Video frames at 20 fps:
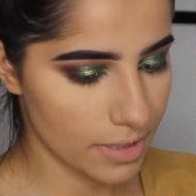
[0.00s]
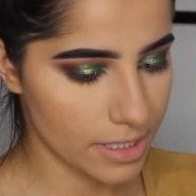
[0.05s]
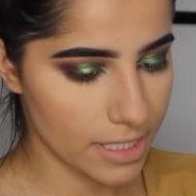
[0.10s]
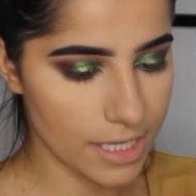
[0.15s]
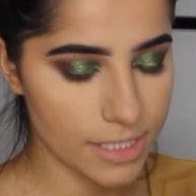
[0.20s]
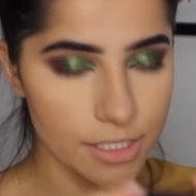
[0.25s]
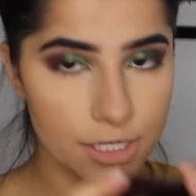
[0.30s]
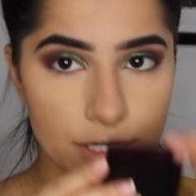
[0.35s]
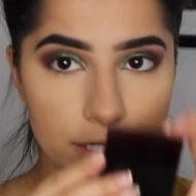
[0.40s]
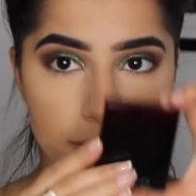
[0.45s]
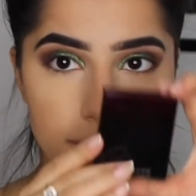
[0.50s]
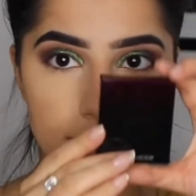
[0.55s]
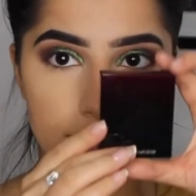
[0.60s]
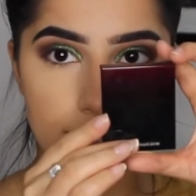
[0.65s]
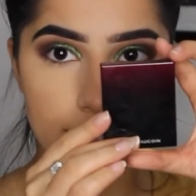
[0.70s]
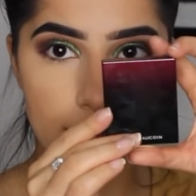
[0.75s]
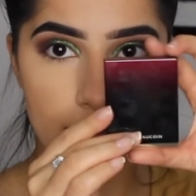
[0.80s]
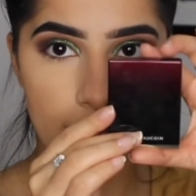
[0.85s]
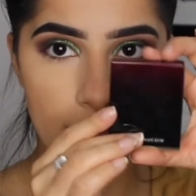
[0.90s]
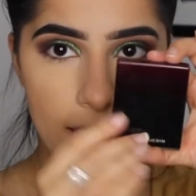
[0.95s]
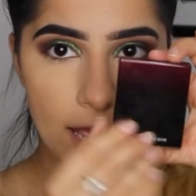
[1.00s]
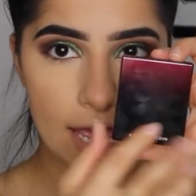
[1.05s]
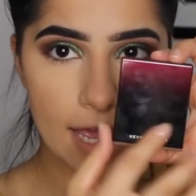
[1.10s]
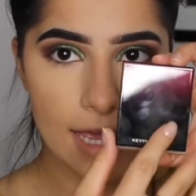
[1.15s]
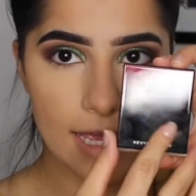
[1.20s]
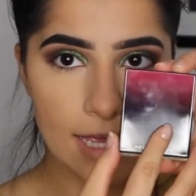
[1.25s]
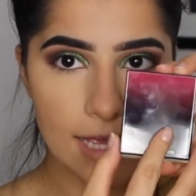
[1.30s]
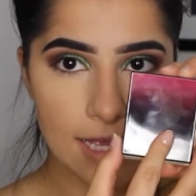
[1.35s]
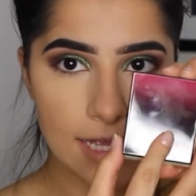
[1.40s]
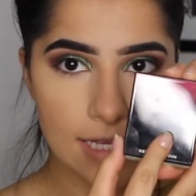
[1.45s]
Desert
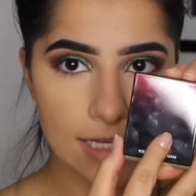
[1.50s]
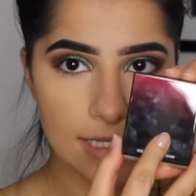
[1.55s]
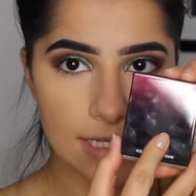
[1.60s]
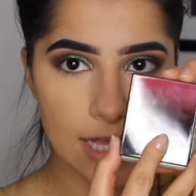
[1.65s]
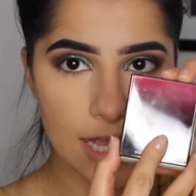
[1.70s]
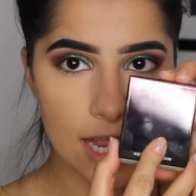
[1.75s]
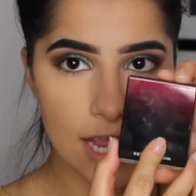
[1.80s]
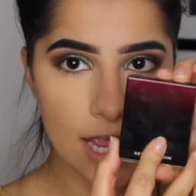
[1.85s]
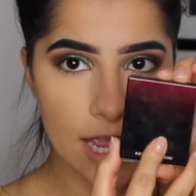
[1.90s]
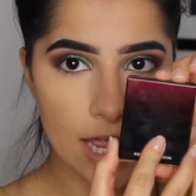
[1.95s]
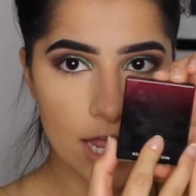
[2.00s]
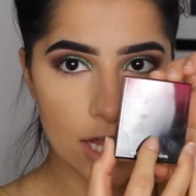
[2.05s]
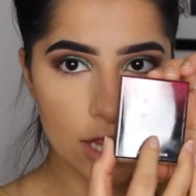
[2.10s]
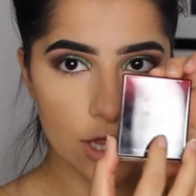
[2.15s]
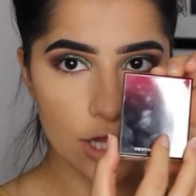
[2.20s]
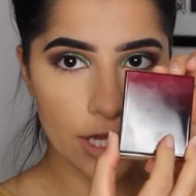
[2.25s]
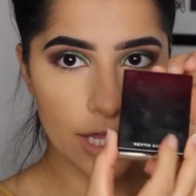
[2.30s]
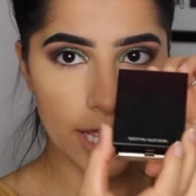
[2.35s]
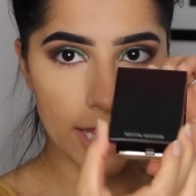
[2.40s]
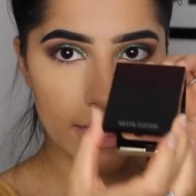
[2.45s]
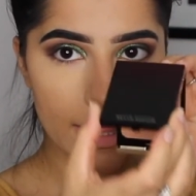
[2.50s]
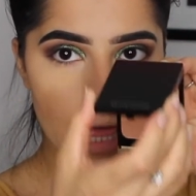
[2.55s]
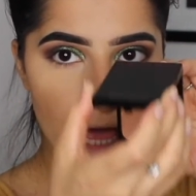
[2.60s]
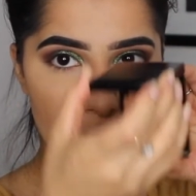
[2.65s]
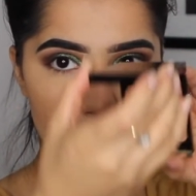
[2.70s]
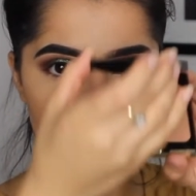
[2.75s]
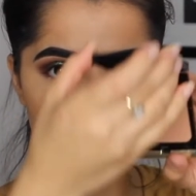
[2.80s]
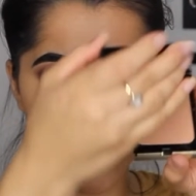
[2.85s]
Days, and look at that